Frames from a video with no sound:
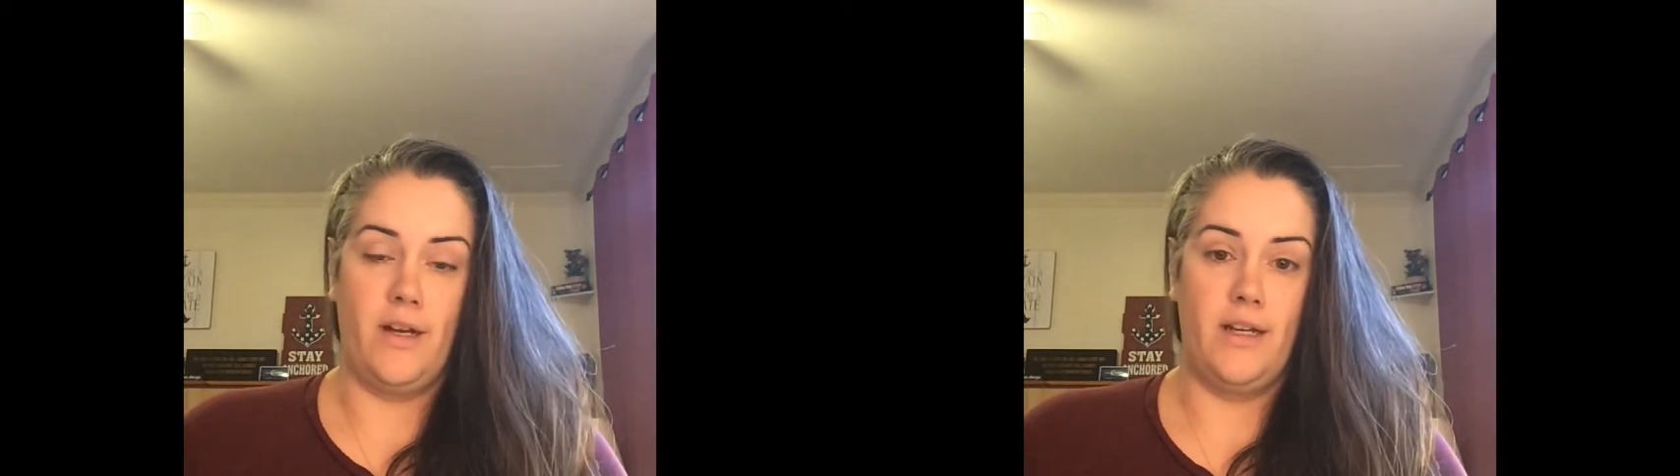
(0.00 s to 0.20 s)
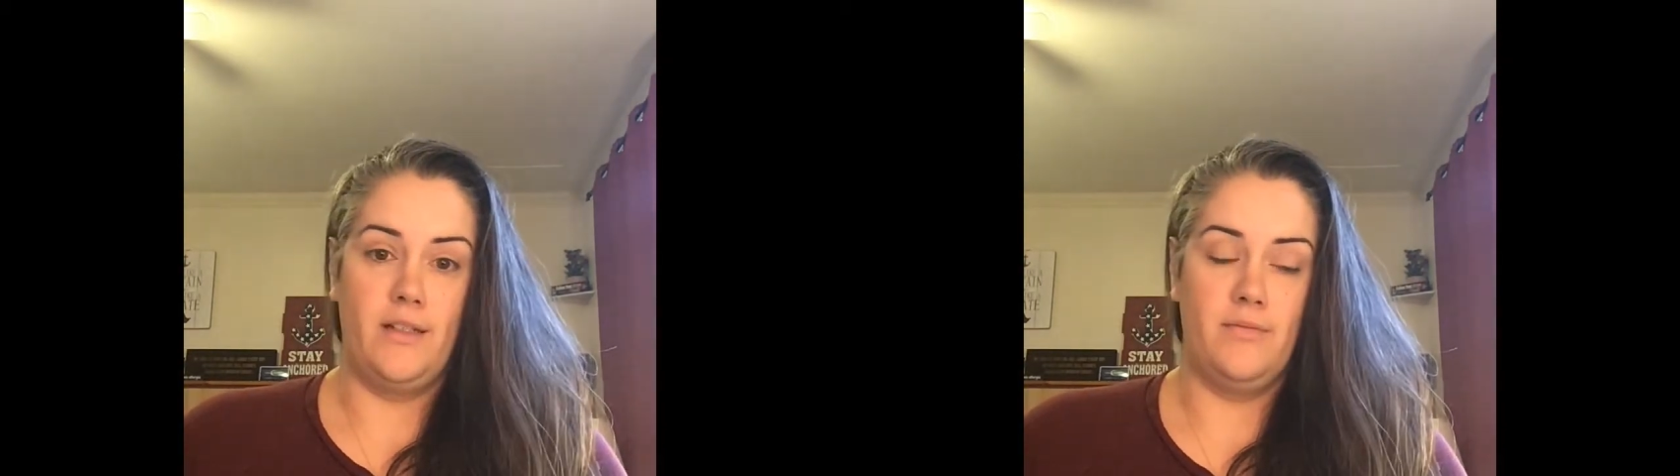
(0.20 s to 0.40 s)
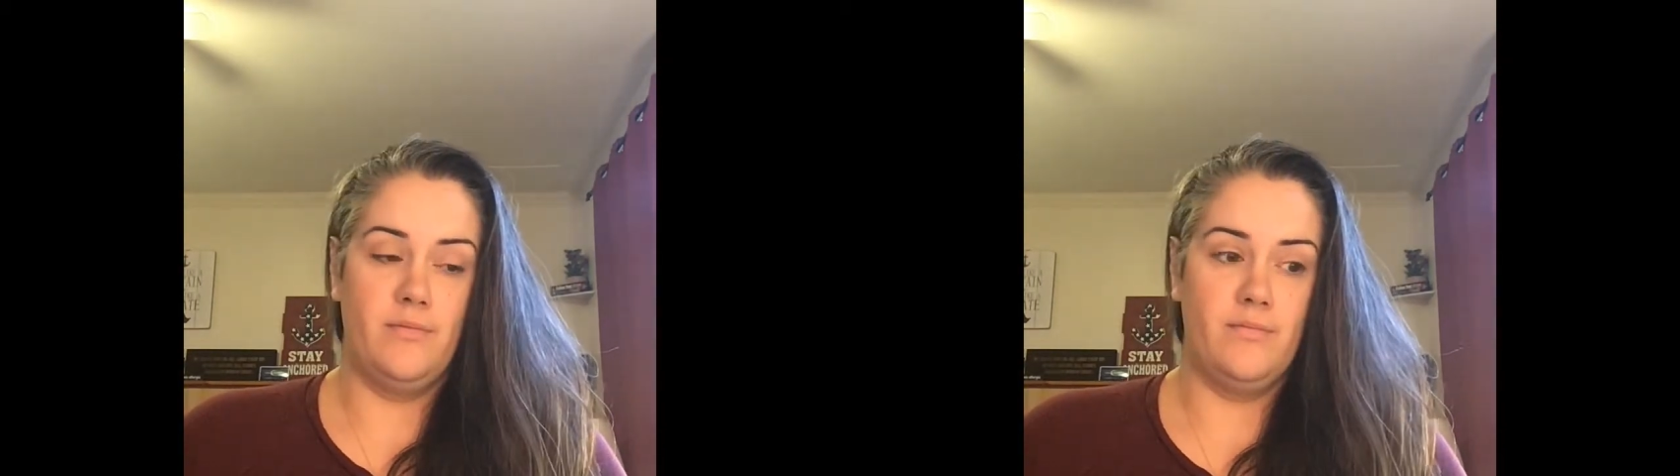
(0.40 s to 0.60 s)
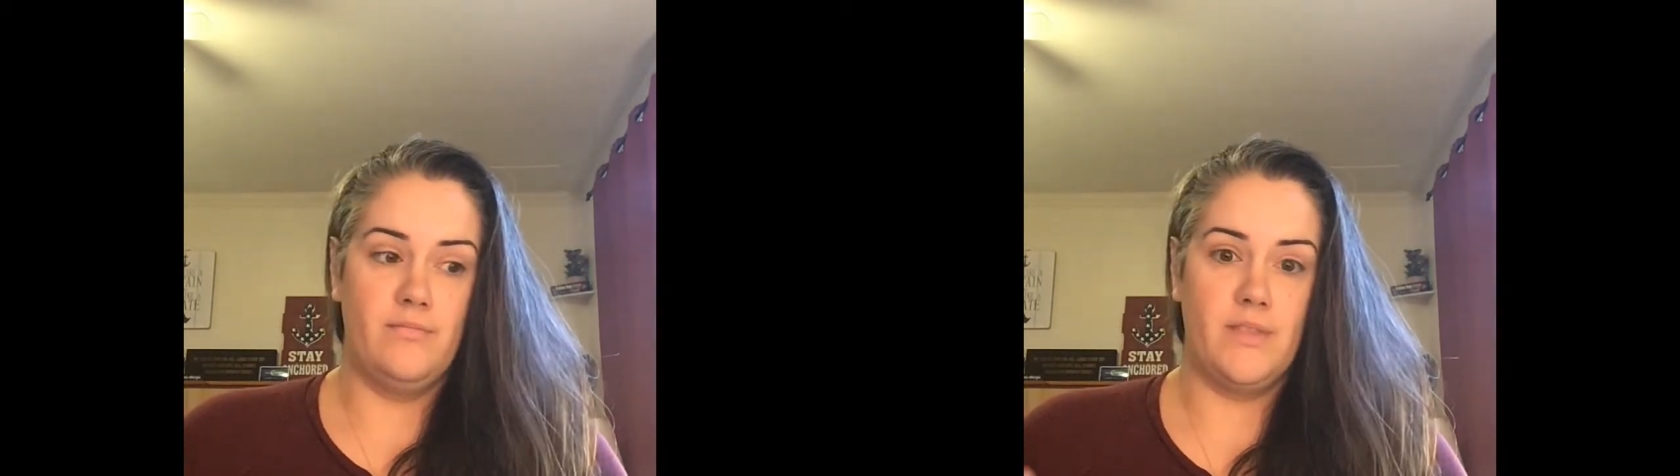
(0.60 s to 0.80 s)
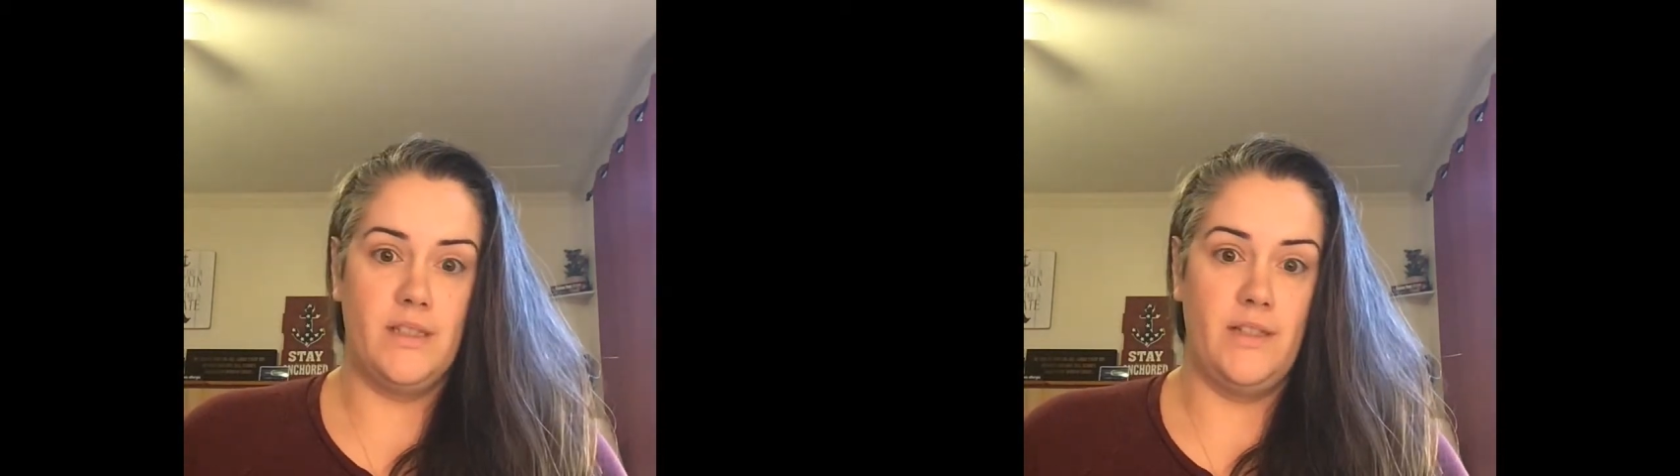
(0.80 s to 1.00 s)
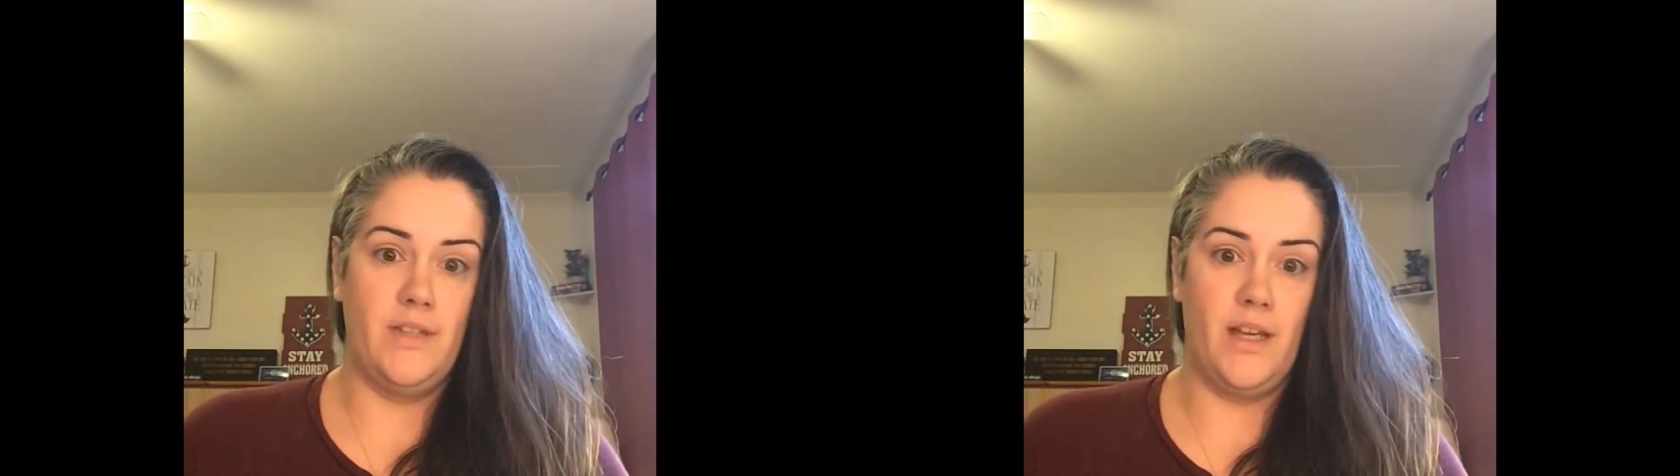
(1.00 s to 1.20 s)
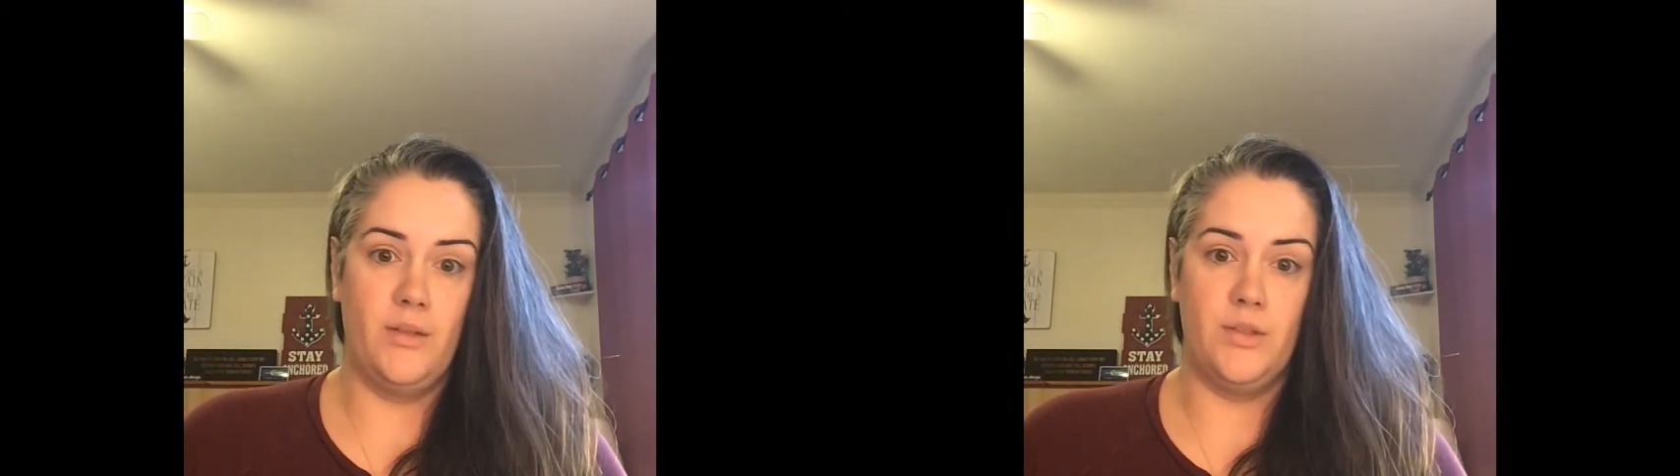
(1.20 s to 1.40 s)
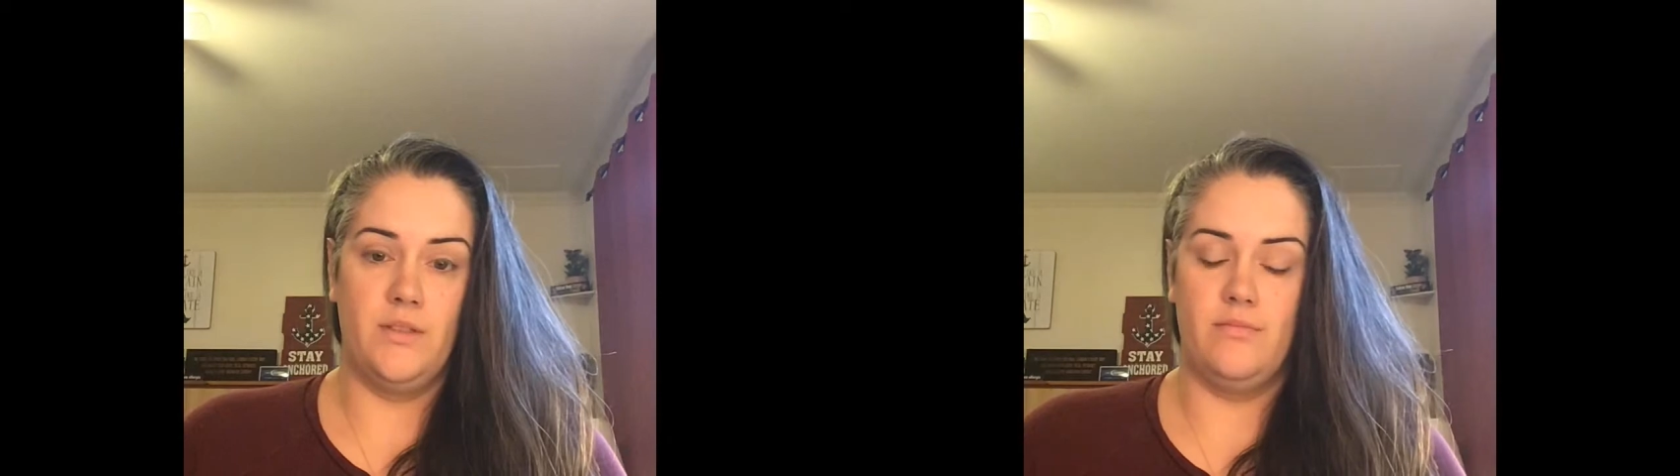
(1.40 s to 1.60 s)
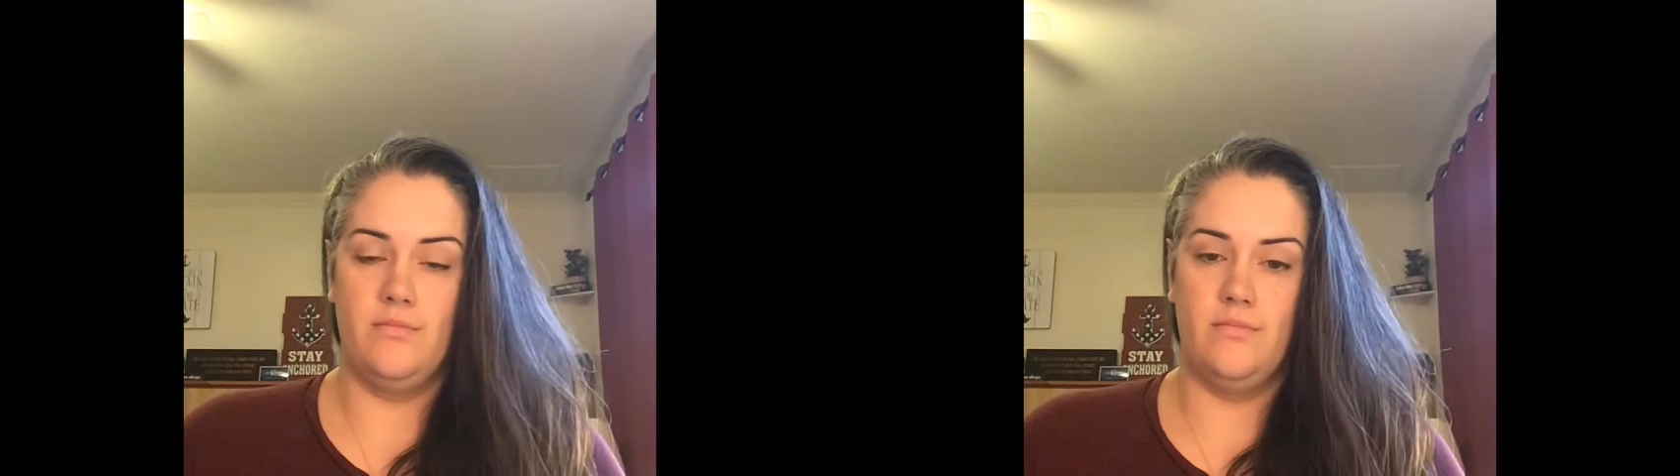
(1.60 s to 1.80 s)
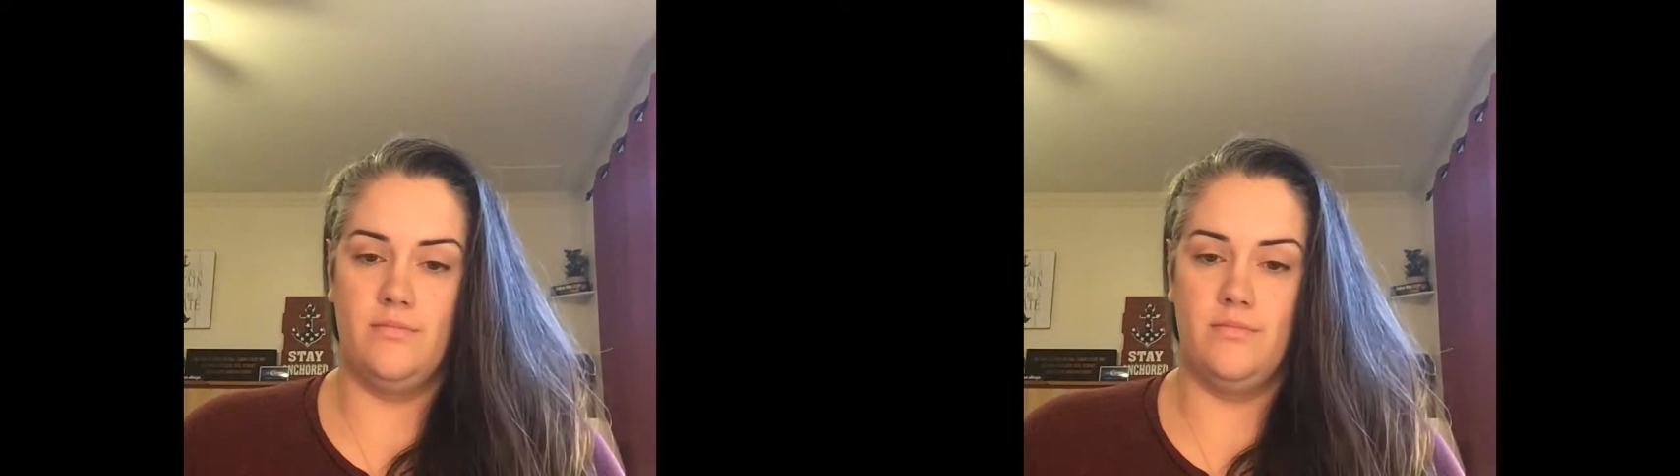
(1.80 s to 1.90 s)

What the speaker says: ready to leave the house and